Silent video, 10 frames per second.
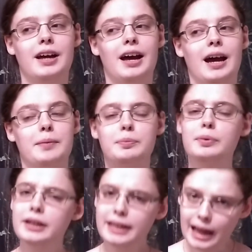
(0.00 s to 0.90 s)
I'm
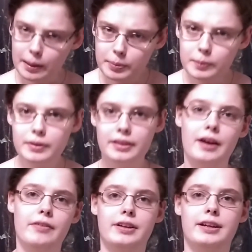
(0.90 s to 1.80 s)
pretty happy with
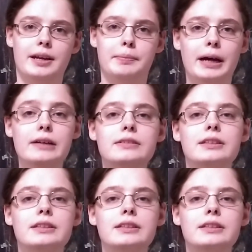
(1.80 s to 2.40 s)
how they came out.